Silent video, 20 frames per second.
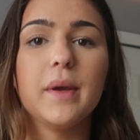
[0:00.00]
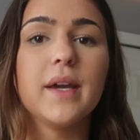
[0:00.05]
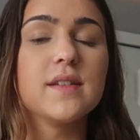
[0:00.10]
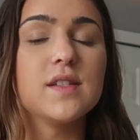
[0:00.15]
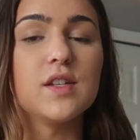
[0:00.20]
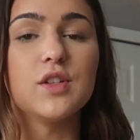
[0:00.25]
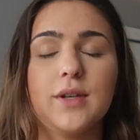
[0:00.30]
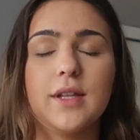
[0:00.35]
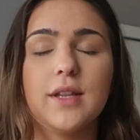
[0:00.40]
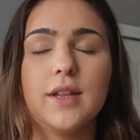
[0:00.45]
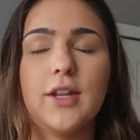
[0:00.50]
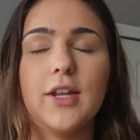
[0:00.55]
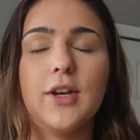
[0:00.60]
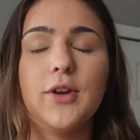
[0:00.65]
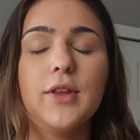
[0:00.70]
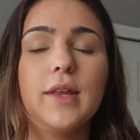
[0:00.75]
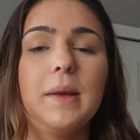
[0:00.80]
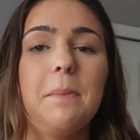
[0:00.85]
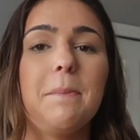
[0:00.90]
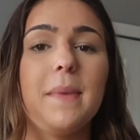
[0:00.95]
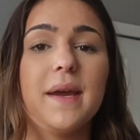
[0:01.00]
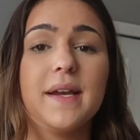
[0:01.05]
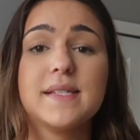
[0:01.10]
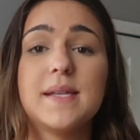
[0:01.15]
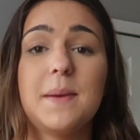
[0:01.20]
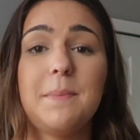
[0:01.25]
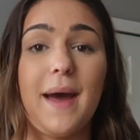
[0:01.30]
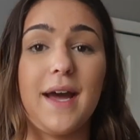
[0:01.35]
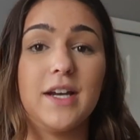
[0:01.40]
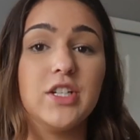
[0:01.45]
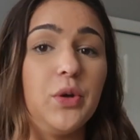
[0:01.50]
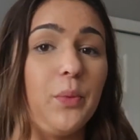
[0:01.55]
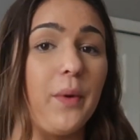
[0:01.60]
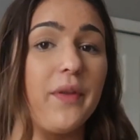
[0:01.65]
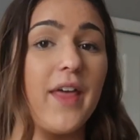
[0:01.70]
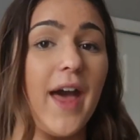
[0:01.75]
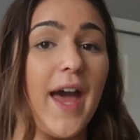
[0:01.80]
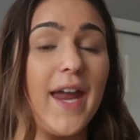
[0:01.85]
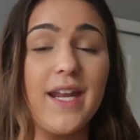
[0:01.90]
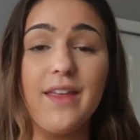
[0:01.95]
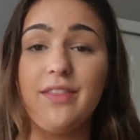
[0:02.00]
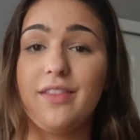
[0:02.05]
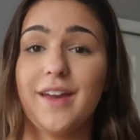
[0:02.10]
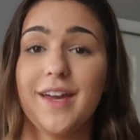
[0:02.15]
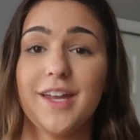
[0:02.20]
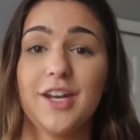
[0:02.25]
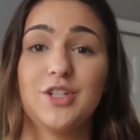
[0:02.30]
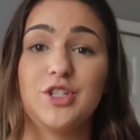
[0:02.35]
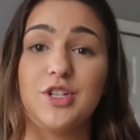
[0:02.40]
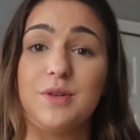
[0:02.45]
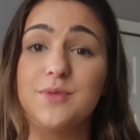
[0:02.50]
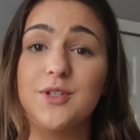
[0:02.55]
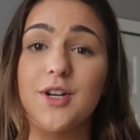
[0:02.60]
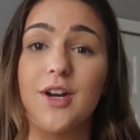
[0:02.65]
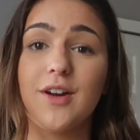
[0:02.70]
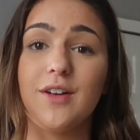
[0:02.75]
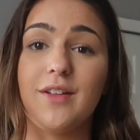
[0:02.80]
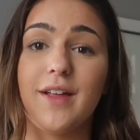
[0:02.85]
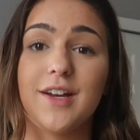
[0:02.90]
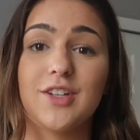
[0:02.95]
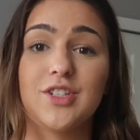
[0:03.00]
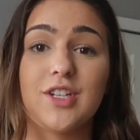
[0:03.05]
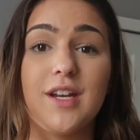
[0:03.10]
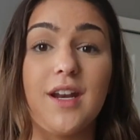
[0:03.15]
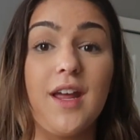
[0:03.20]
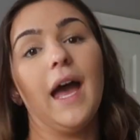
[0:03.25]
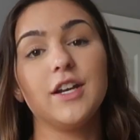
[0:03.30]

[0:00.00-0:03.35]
because it can literally mix and match it with anything in a Gymshark collection.